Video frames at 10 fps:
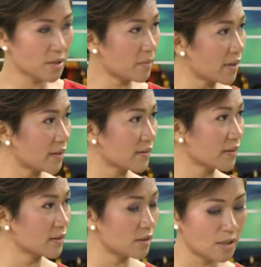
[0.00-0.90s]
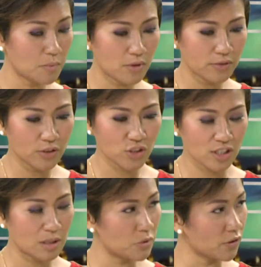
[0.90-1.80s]
by the
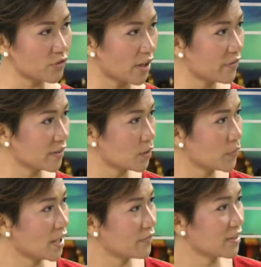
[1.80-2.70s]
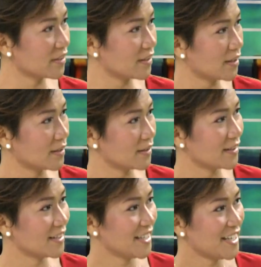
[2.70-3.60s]
sheer number of traffic that we have
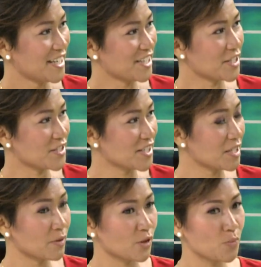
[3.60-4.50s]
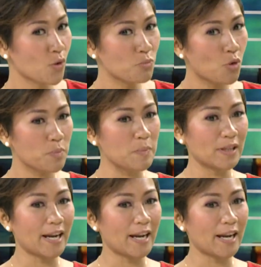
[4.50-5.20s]
in the city, because more and more people are